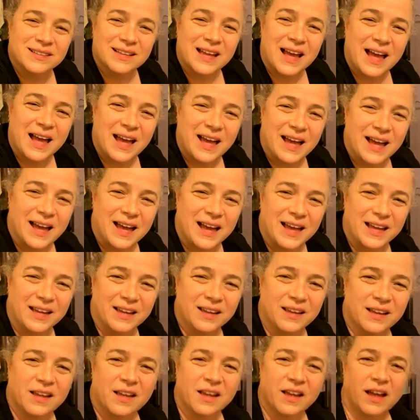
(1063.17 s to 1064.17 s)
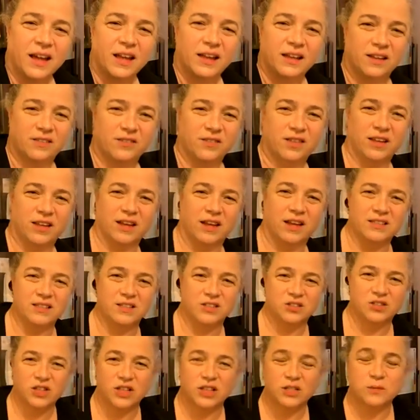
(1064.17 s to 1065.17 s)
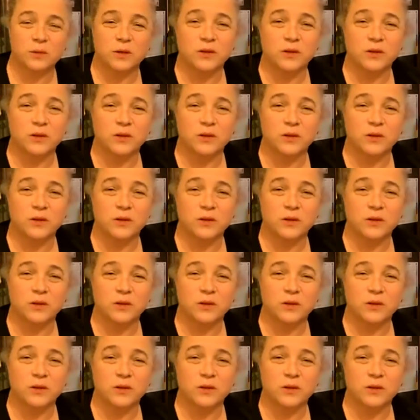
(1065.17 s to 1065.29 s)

Hi. I love the guys at Shakespeare.